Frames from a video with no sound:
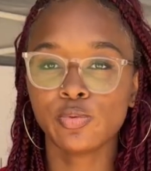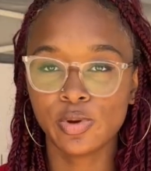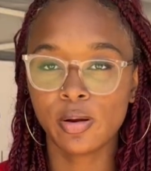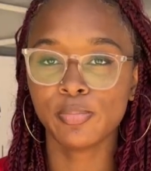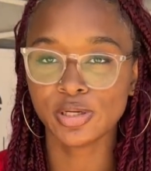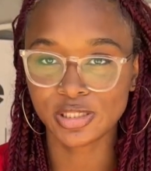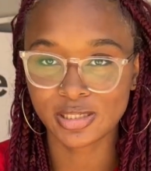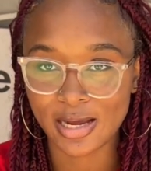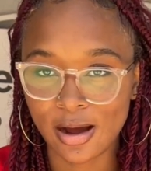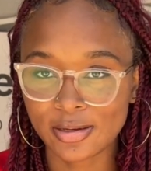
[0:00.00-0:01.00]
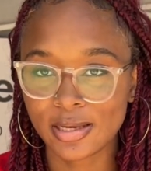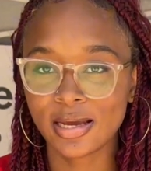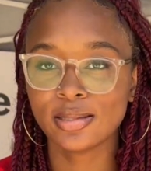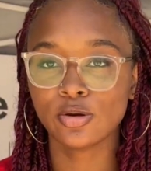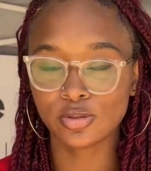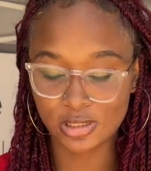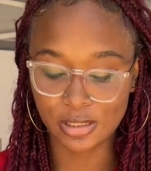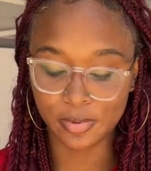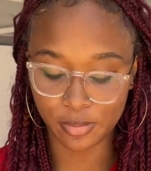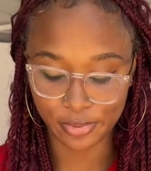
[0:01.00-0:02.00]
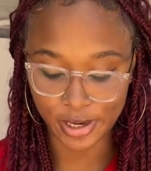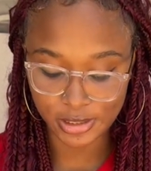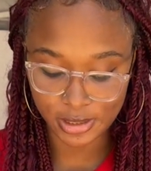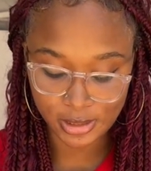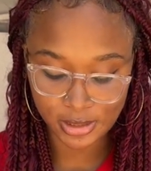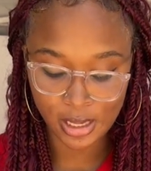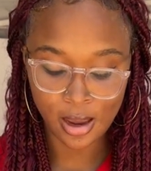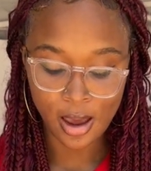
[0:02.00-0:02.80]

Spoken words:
we are pushing down to get those deep compressions.